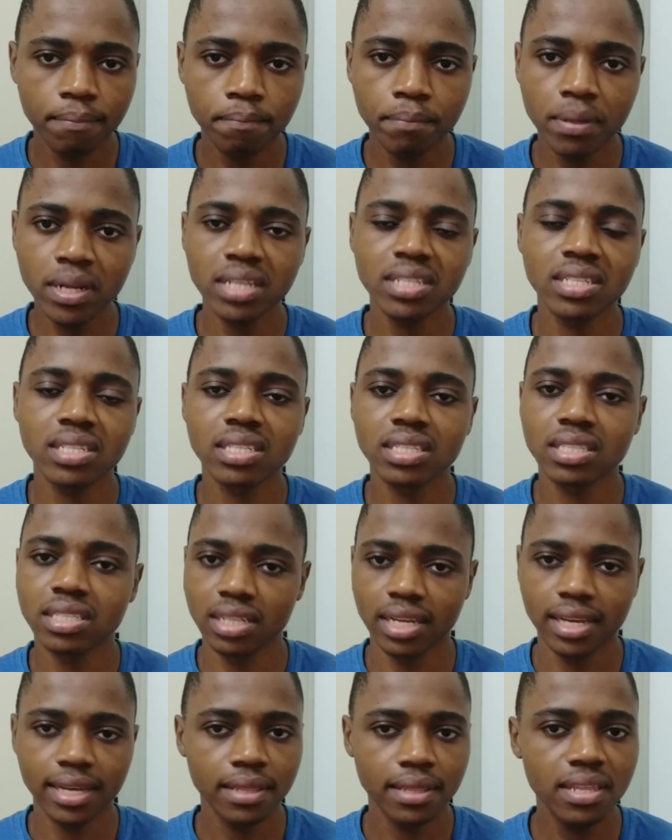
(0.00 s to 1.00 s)
please,
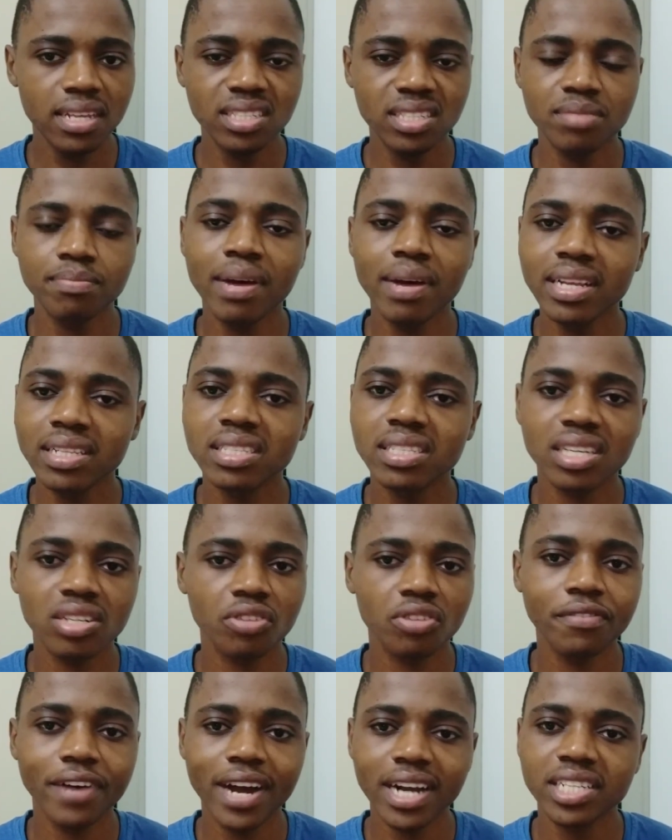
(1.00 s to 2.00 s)
this mindset
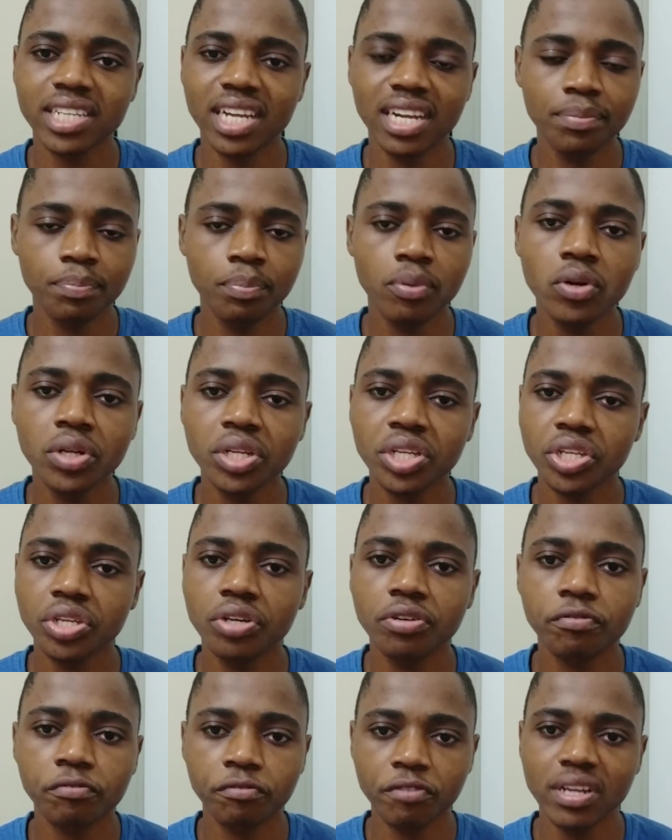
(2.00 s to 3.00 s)
of actually pulling
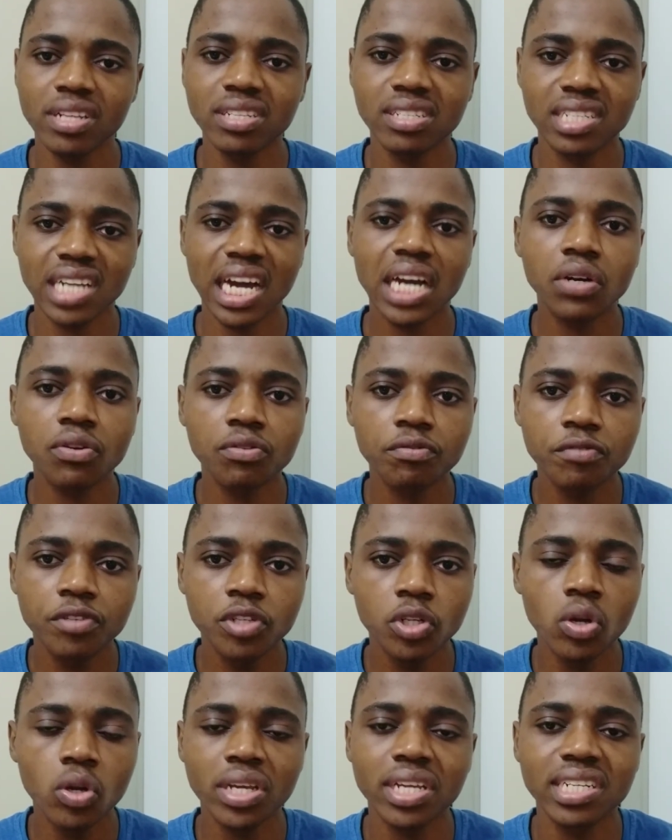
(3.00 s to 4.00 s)
your friends down or
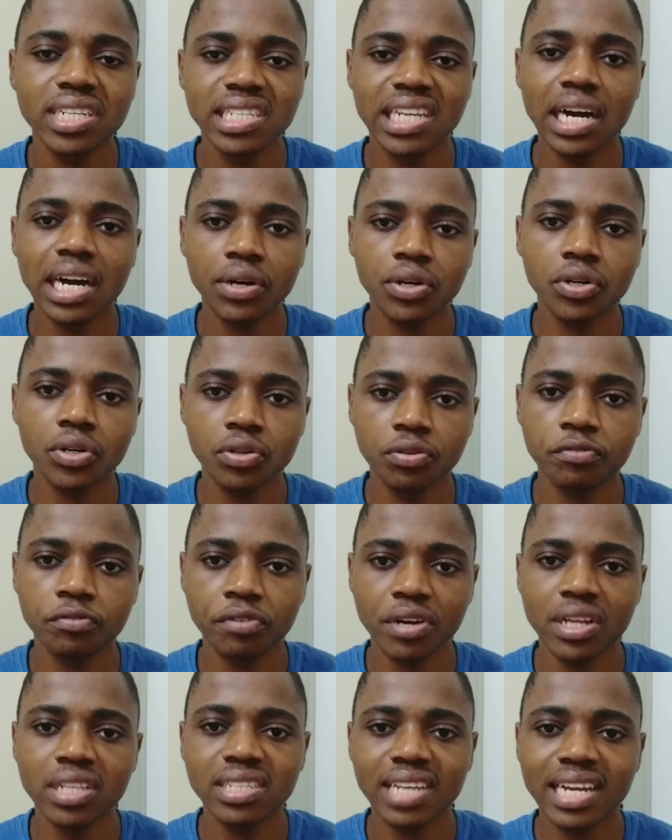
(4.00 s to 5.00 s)
looking down on your
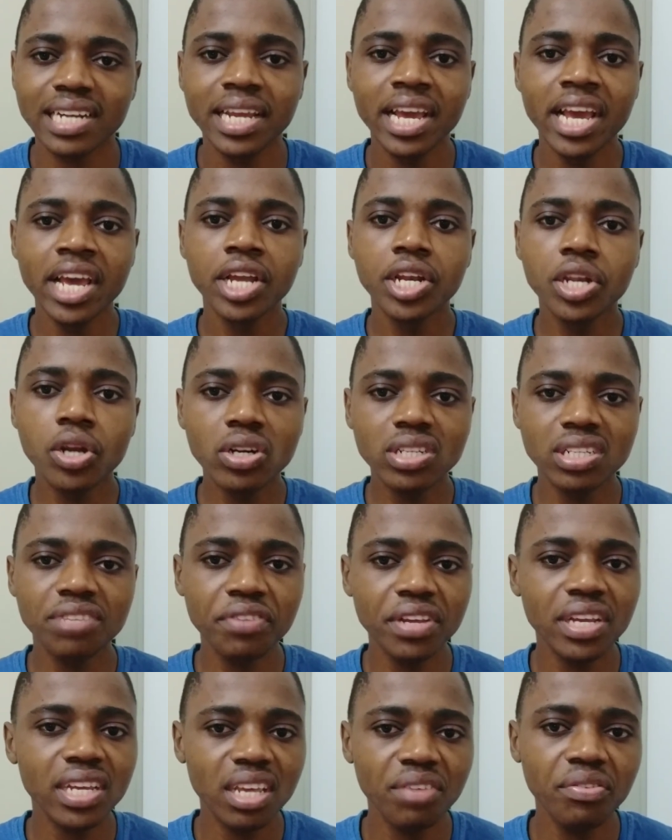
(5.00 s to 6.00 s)
friends and not
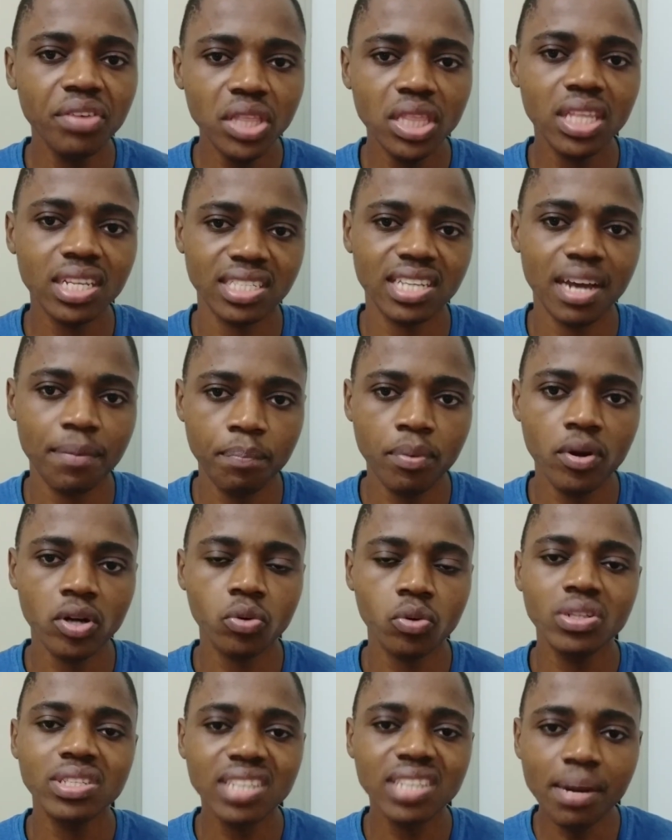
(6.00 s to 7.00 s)
even giving the support.
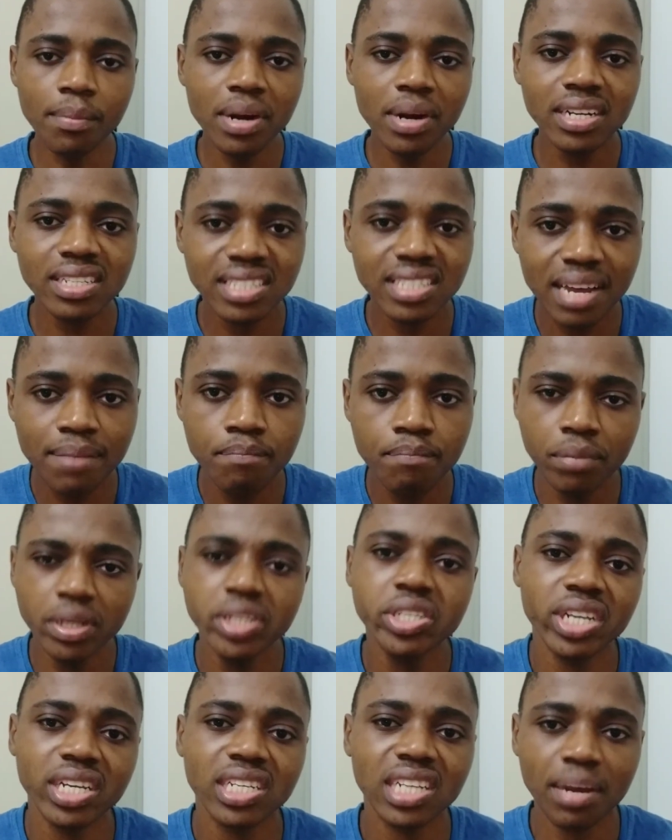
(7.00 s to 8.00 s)
When someone is
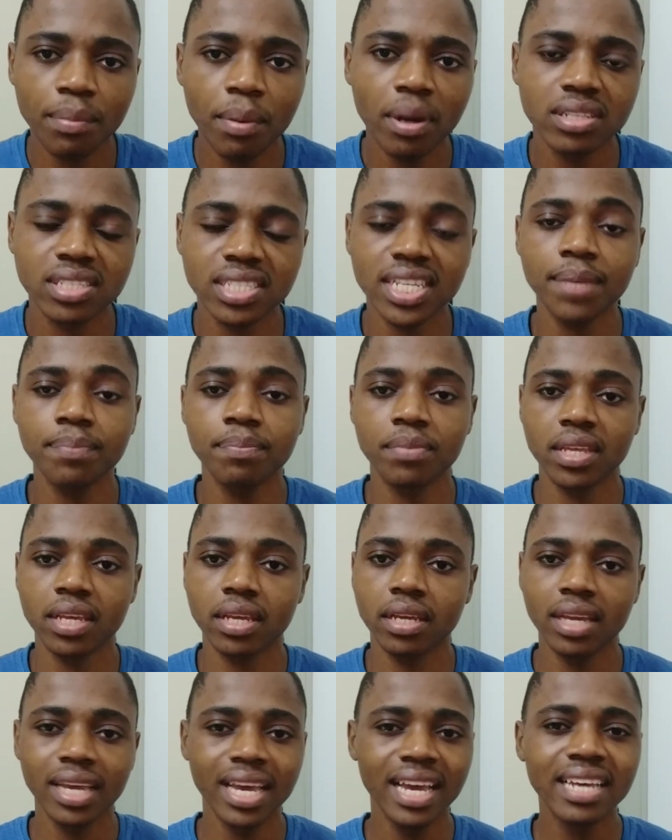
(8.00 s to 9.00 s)
ambitious about
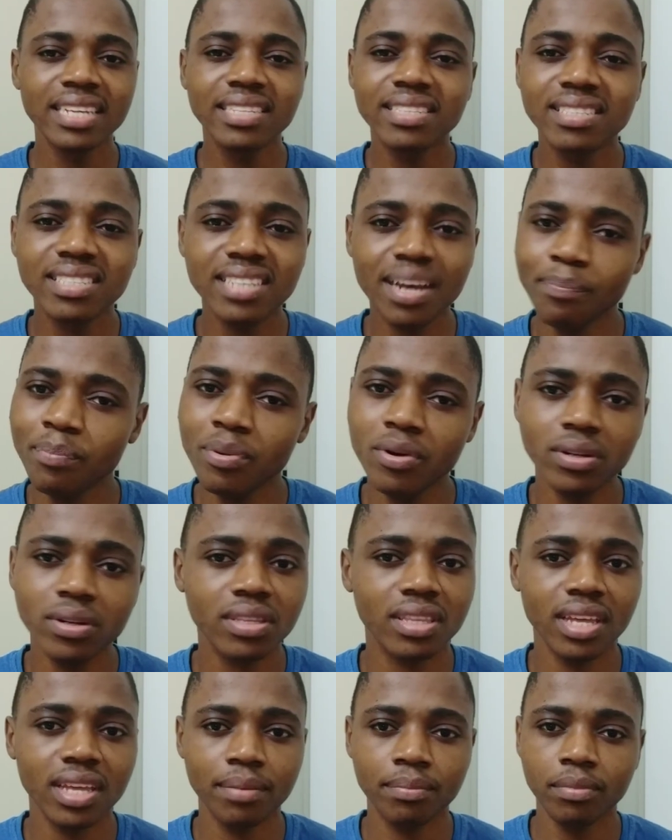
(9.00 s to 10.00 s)
something, support
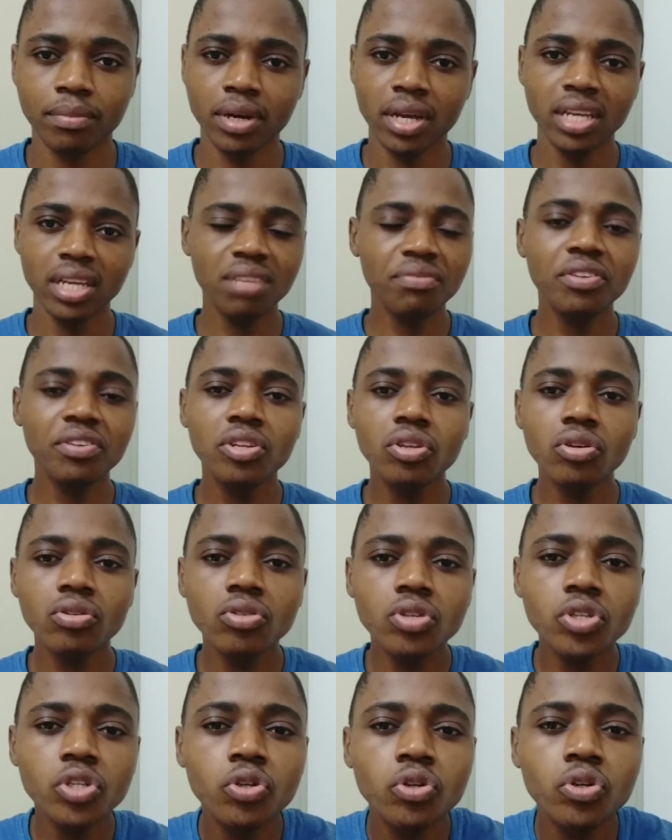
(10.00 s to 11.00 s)
them. Even though
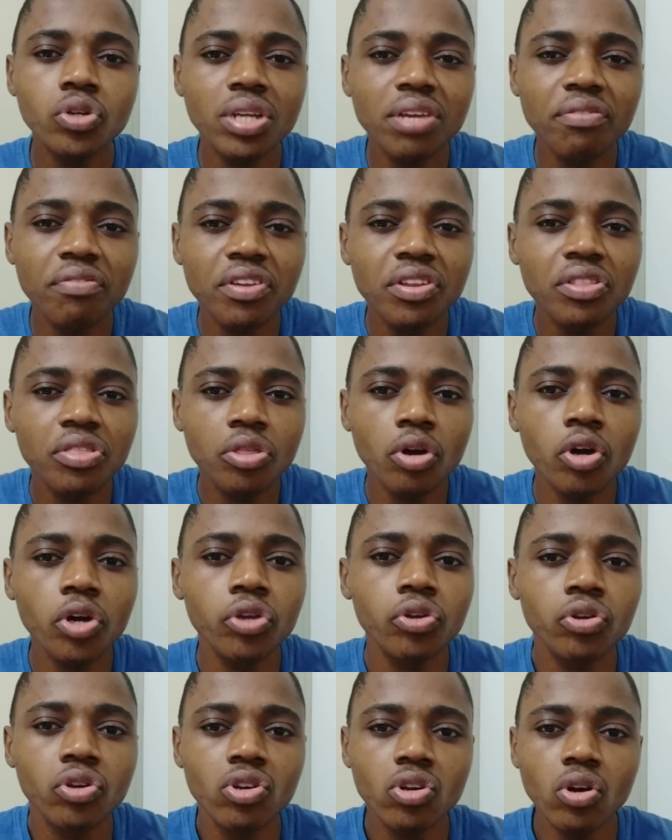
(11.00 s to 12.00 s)

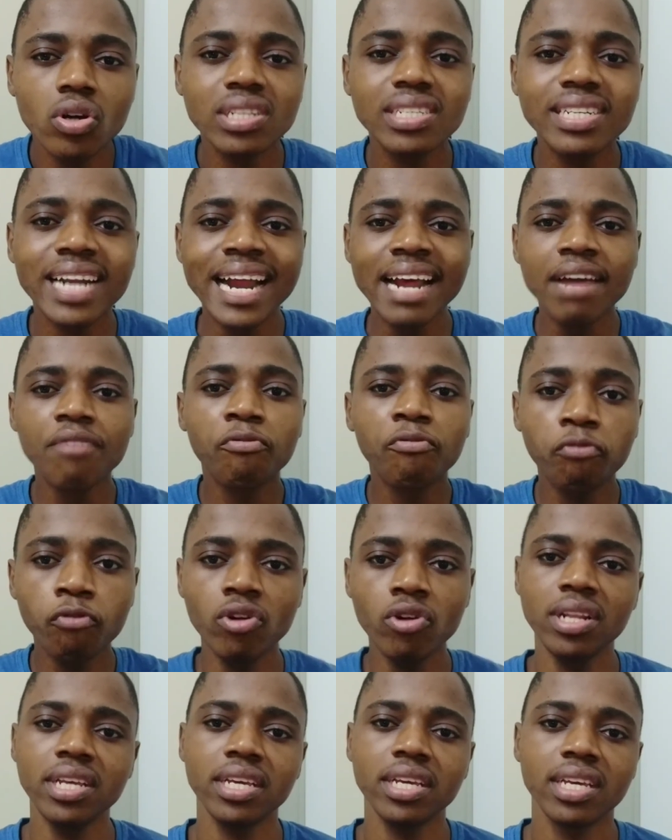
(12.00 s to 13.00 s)
you do not
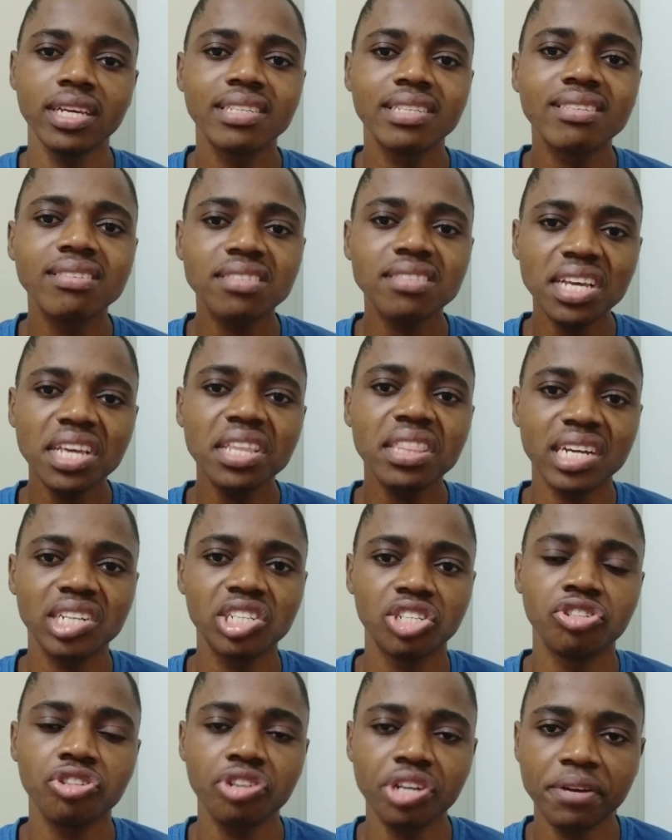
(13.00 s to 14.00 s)
fully see the
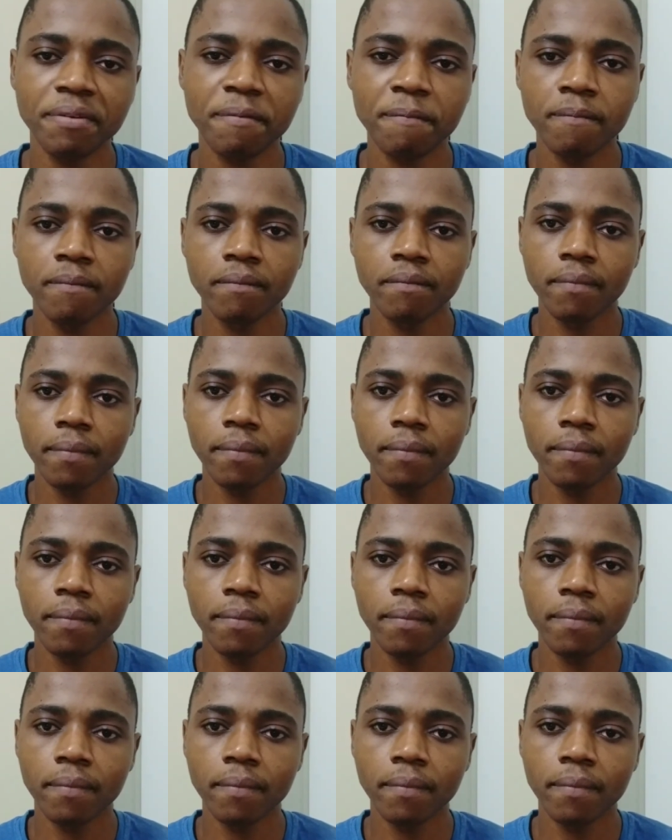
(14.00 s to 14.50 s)
dream,